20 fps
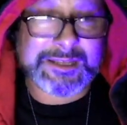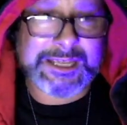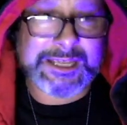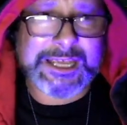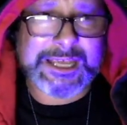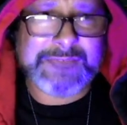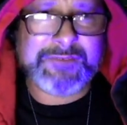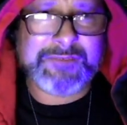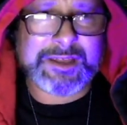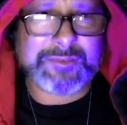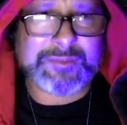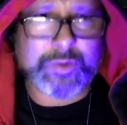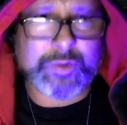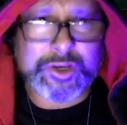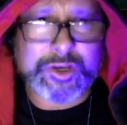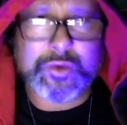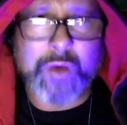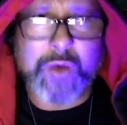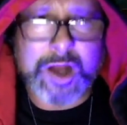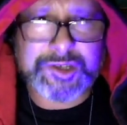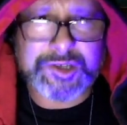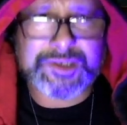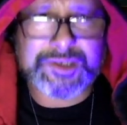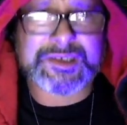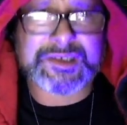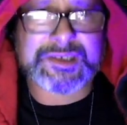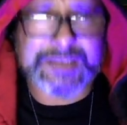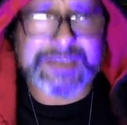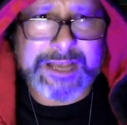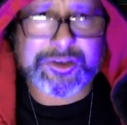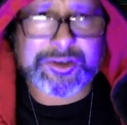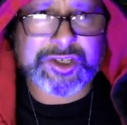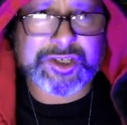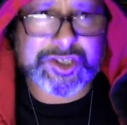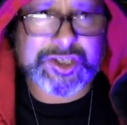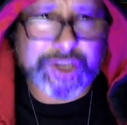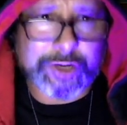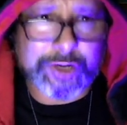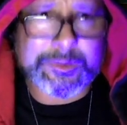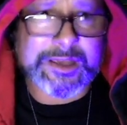even when you watch this and see how
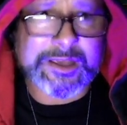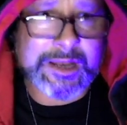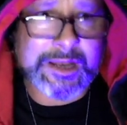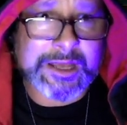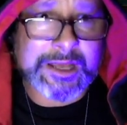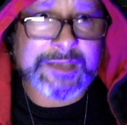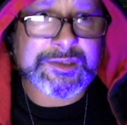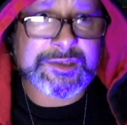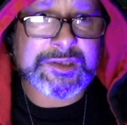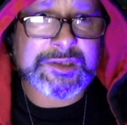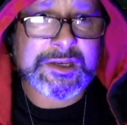disturbing it is,